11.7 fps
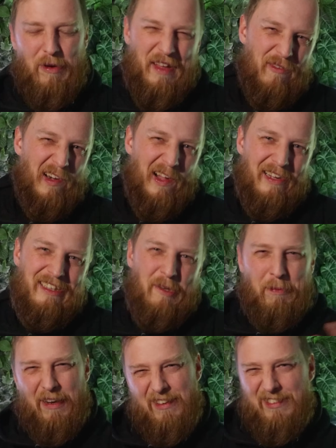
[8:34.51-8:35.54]
without light, the
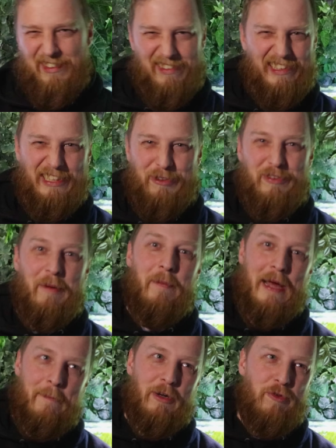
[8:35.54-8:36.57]
plants aren't going to use up
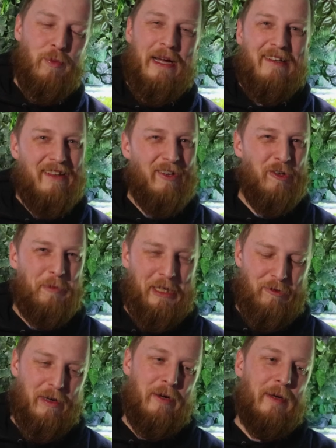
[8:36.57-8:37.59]
that much waste. They're not going to be
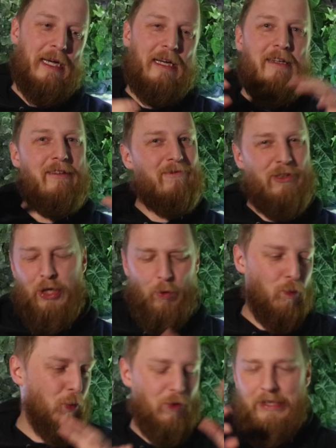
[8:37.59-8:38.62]
growing,
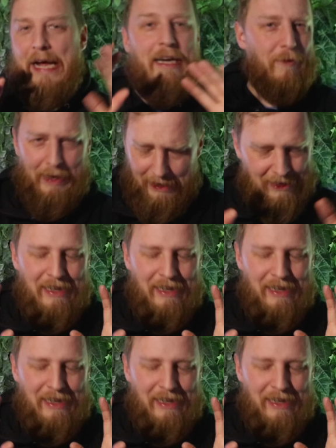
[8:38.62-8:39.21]
cold water. Anyway,